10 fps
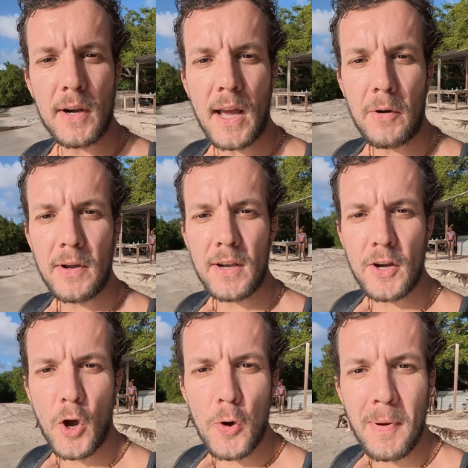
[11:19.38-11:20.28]
we're now in
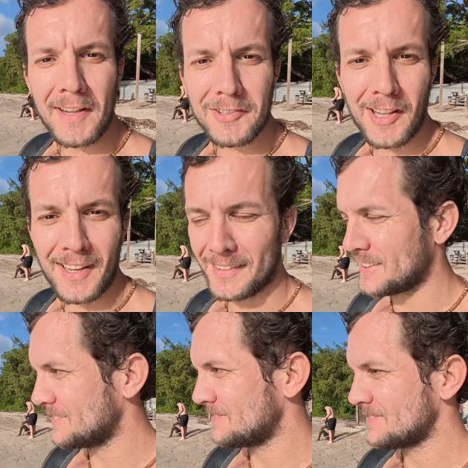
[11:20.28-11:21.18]
no man's land.
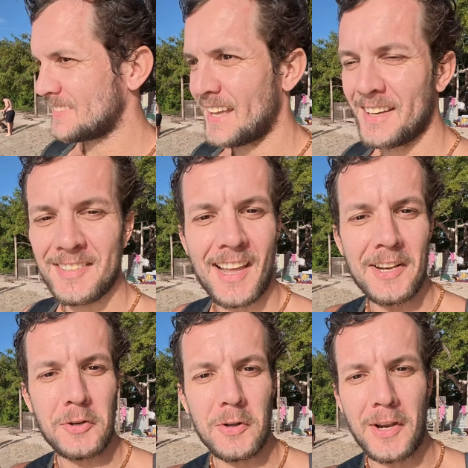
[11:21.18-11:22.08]
That is the
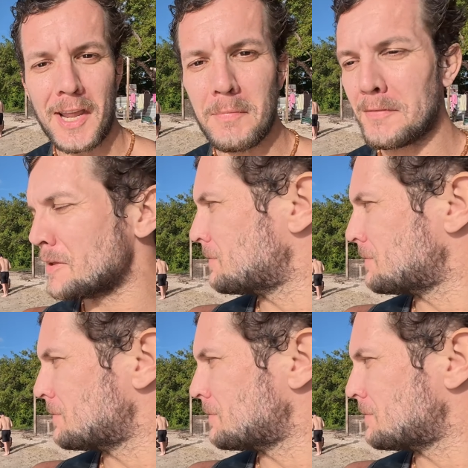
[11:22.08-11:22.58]
actual name of the